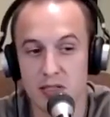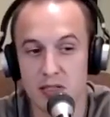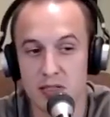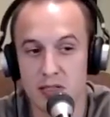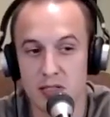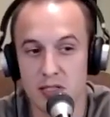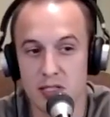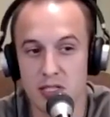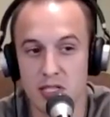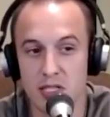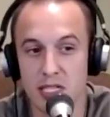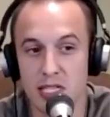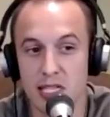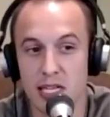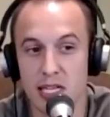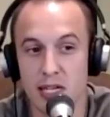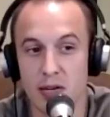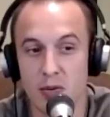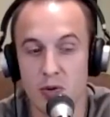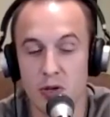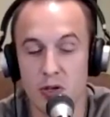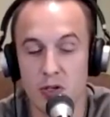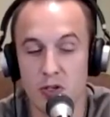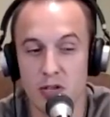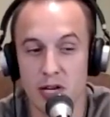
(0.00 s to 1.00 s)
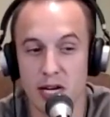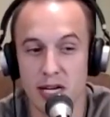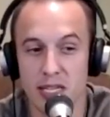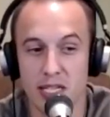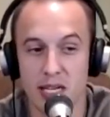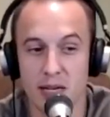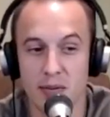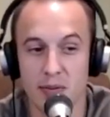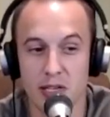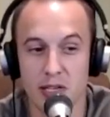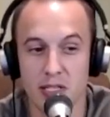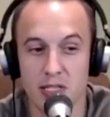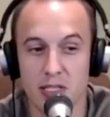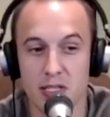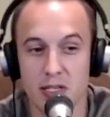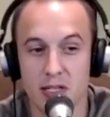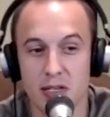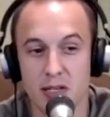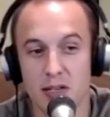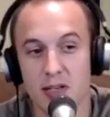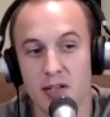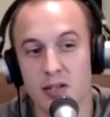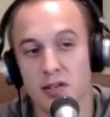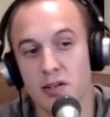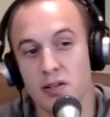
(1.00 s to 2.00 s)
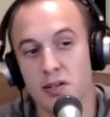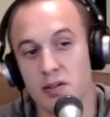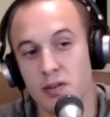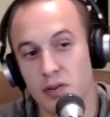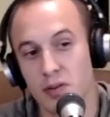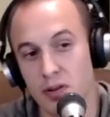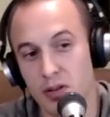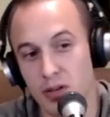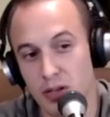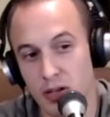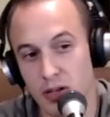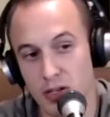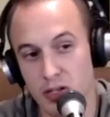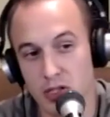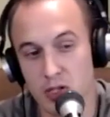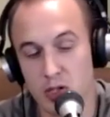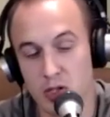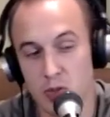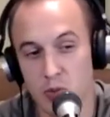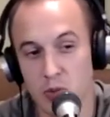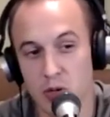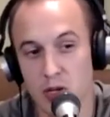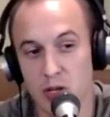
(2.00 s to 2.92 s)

see any real track time next year, assuming